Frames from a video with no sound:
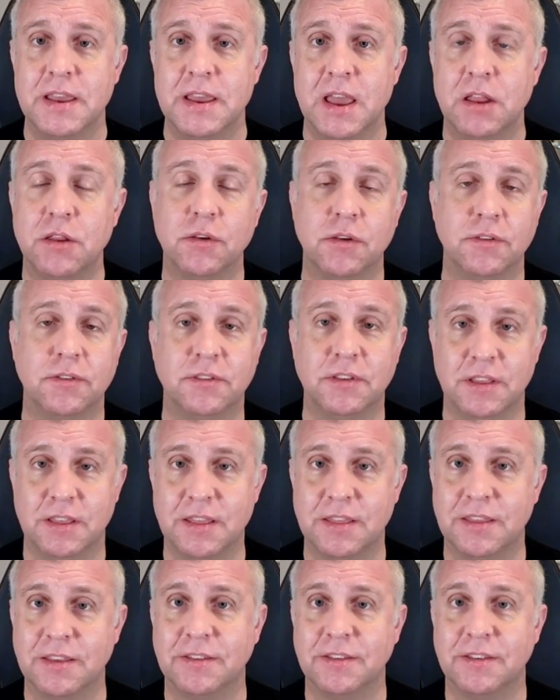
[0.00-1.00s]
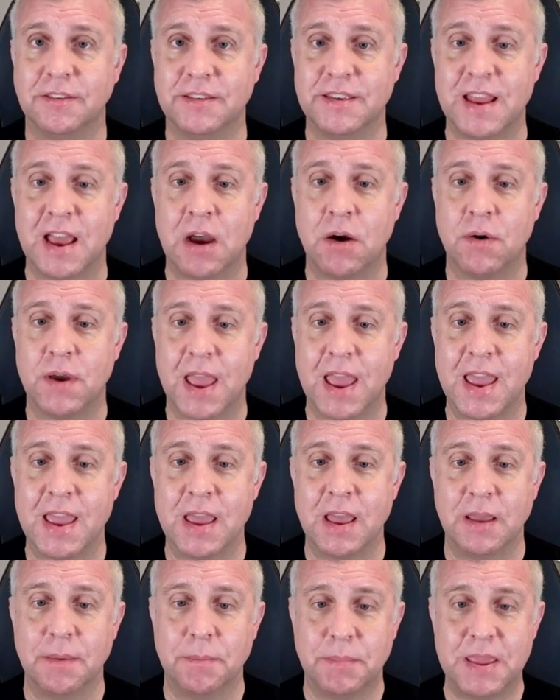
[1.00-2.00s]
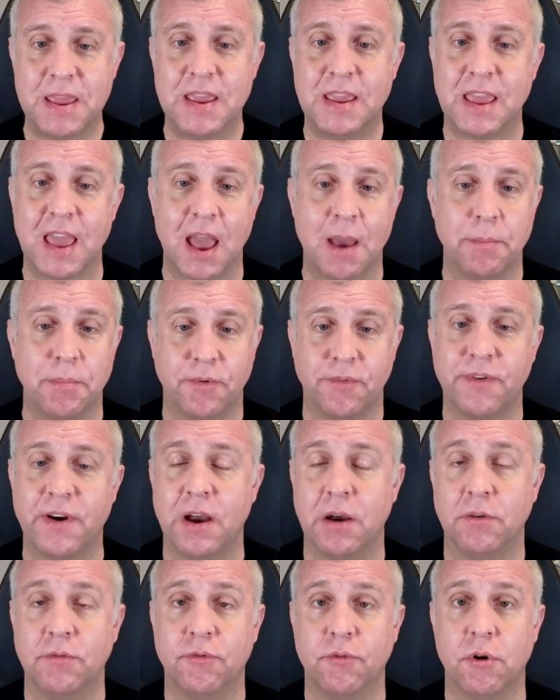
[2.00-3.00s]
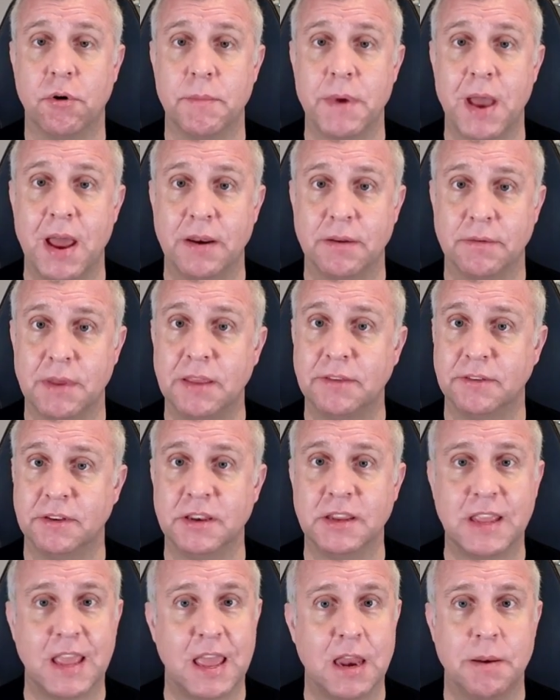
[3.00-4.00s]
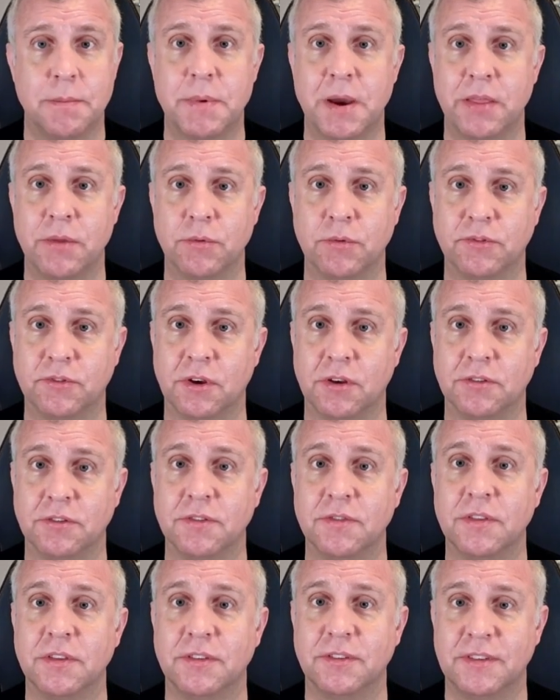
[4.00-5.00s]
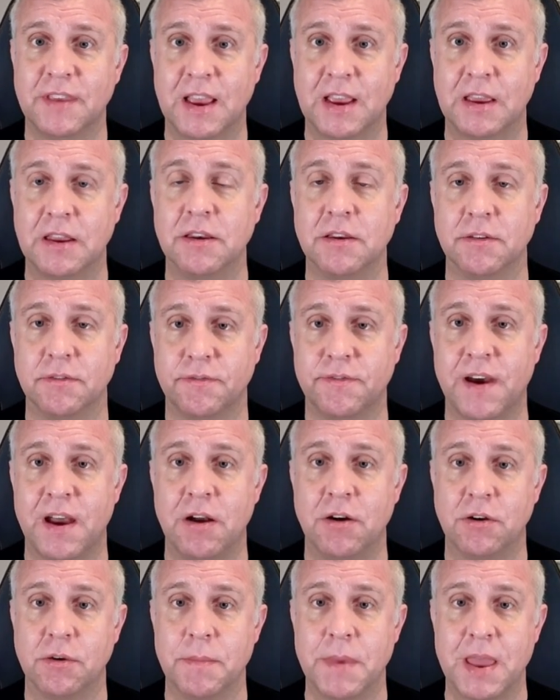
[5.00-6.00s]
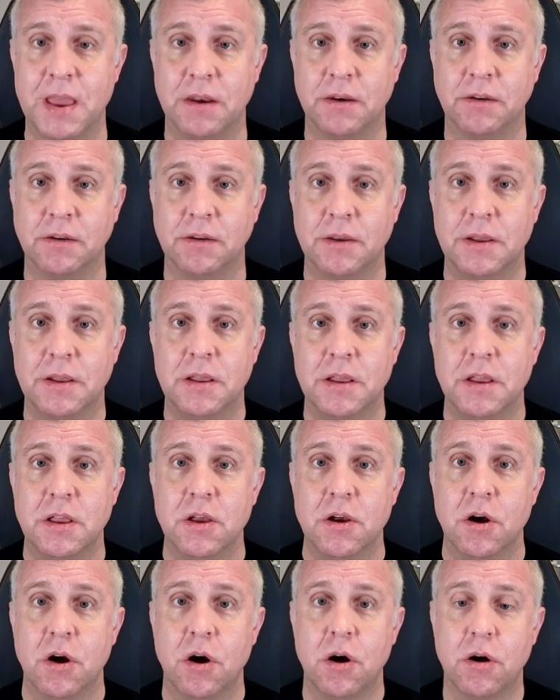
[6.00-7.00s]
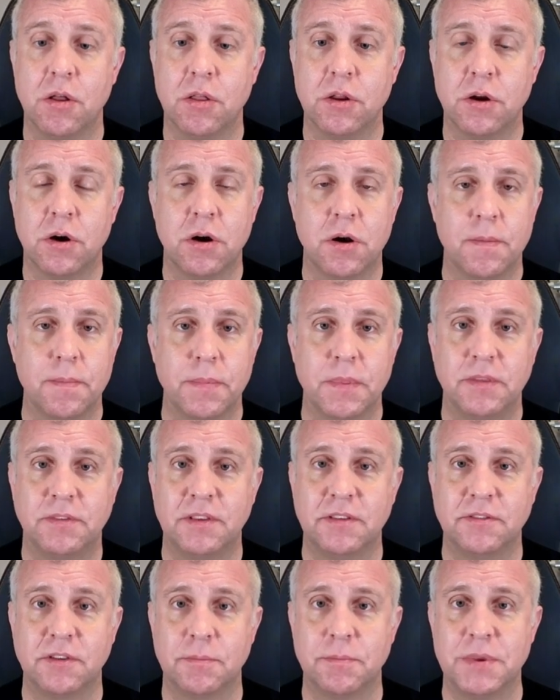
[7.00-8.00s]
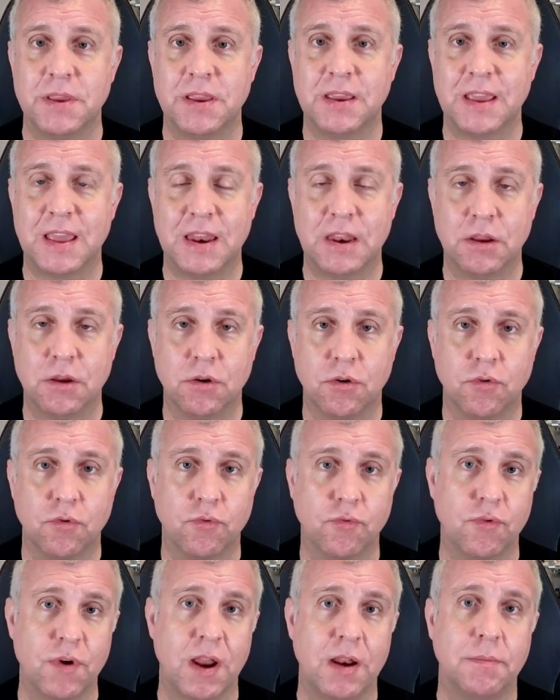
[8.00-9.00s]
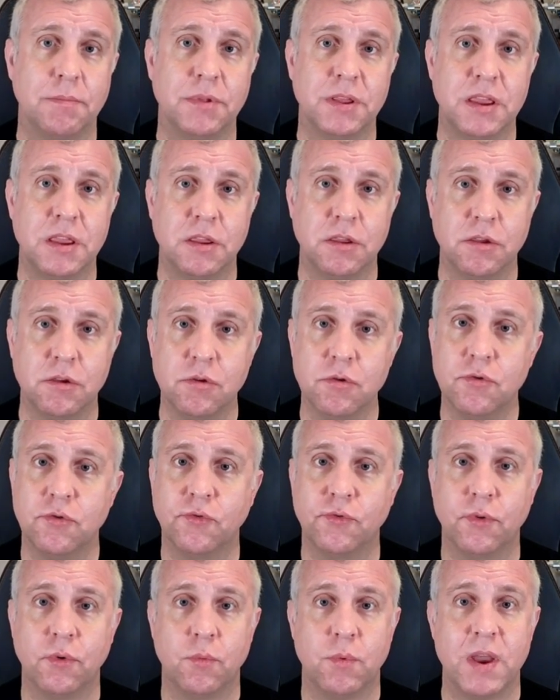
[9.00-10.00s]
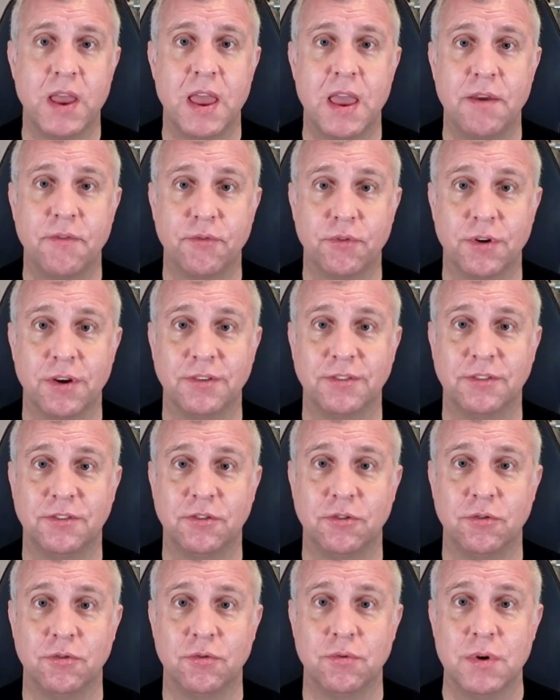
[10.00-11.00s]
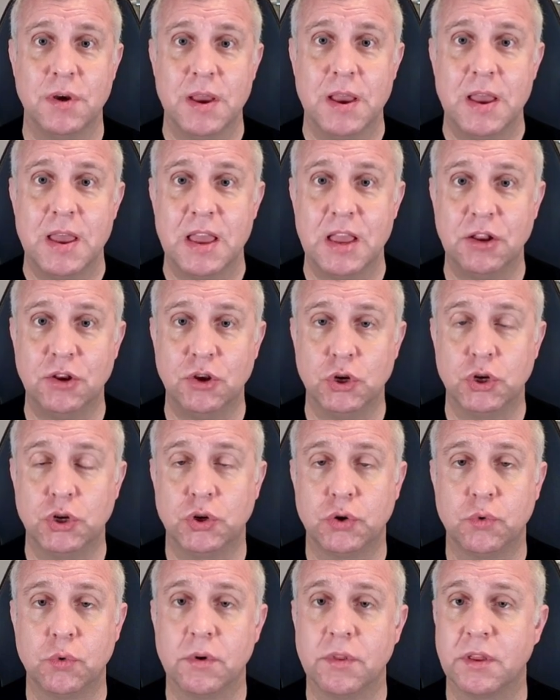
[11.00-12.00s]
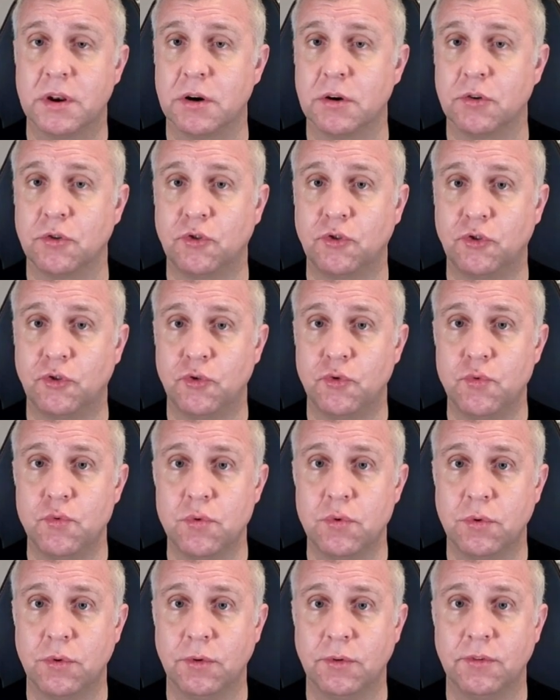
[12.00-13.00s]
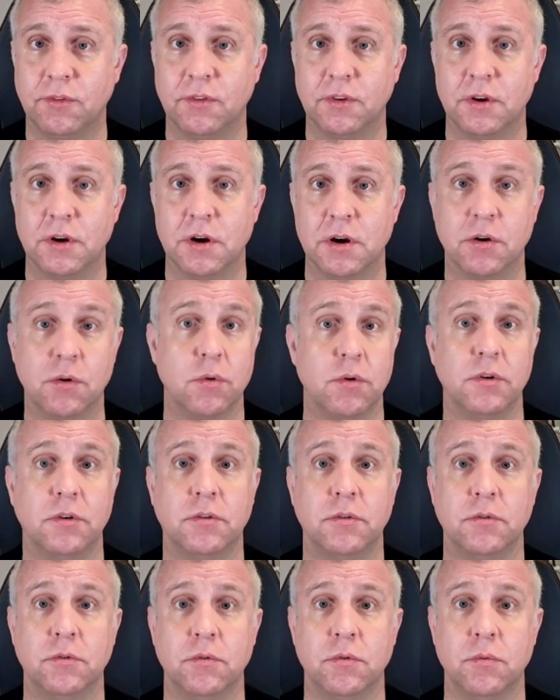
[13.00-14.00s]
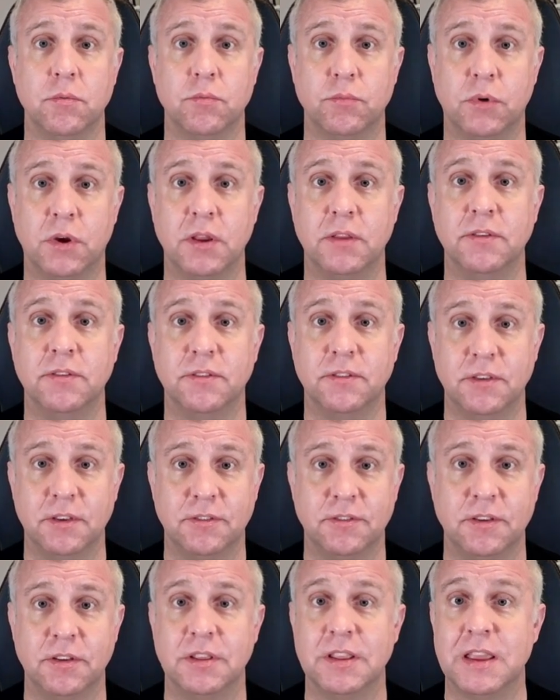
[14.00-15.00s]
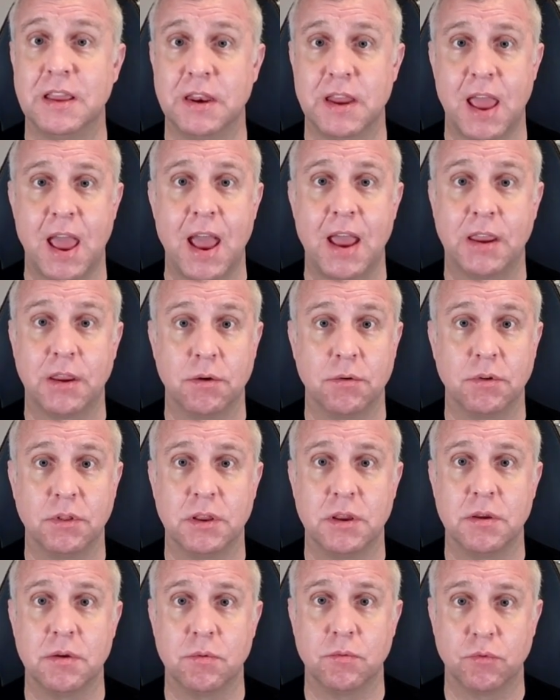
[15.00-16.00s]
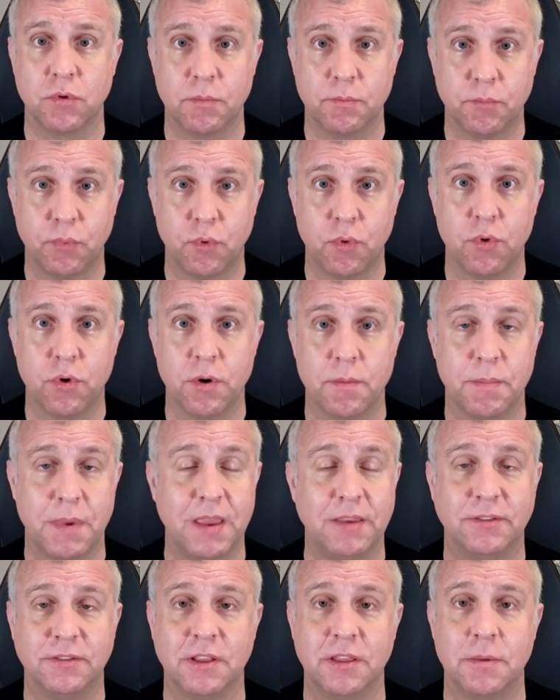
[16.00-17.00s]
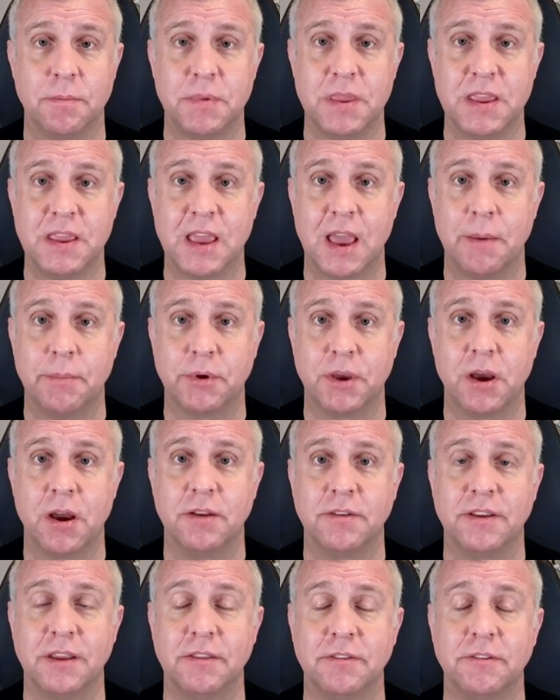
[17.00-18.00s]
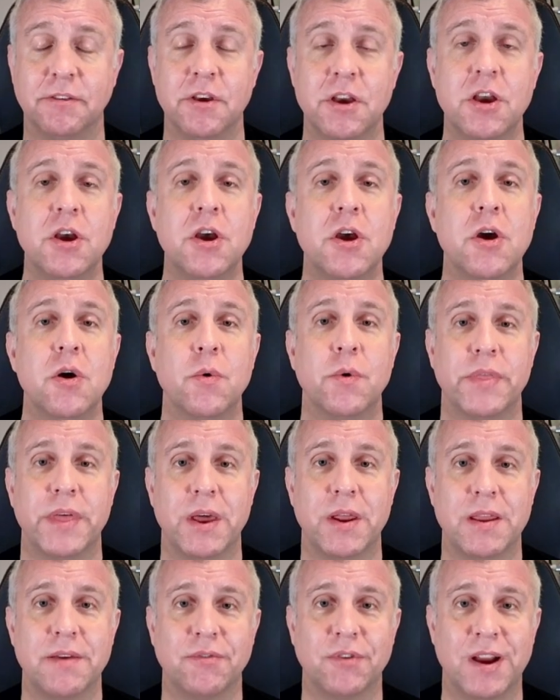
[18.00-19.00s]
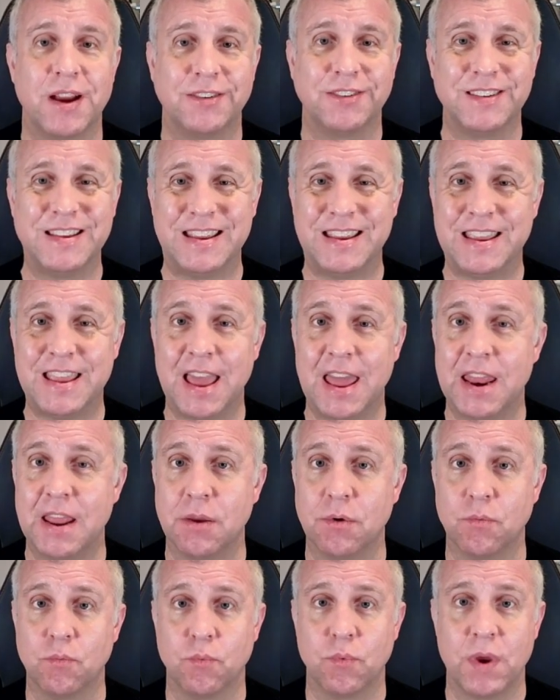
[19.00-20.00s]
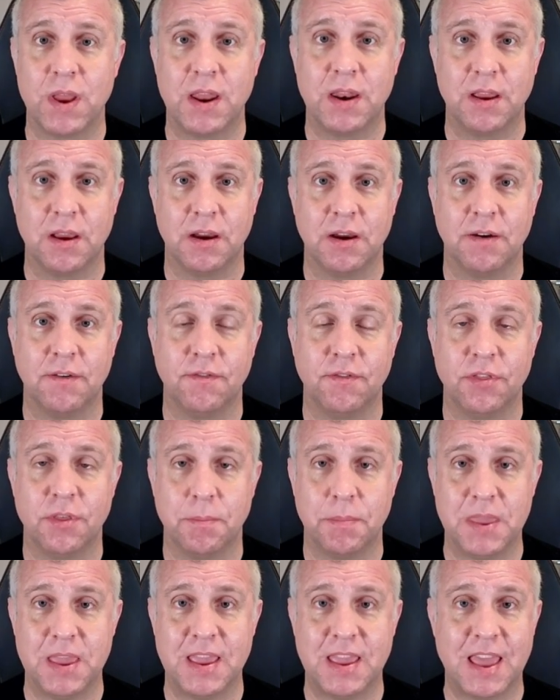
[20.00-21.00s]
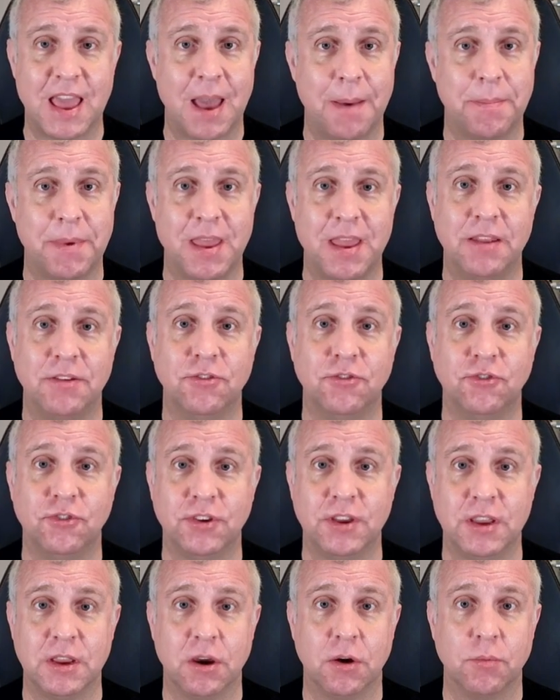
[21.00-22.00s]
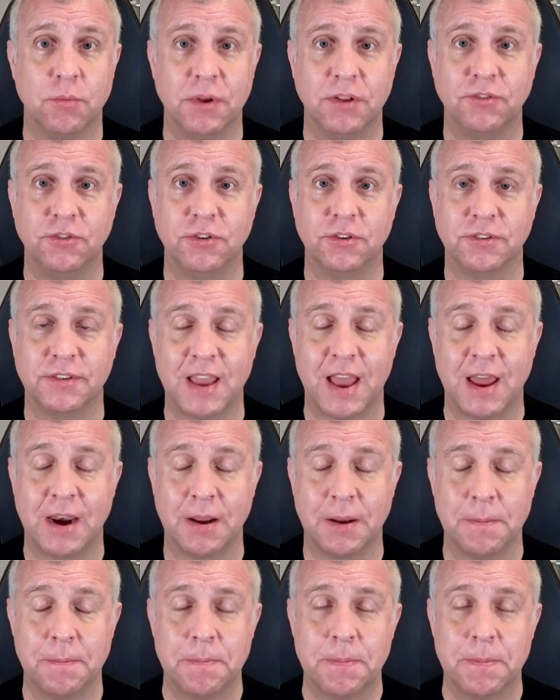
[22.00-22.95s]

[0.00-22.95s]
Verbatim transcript: And you can see that this is now a PCAP file format as indicated by the results of the second file command all in all, this ends up being an incredibly useful way for us to ensure that our tools are going to consistently and accurately report based on the PCAP contents without ever actually getting rid of the PCAP NG original data.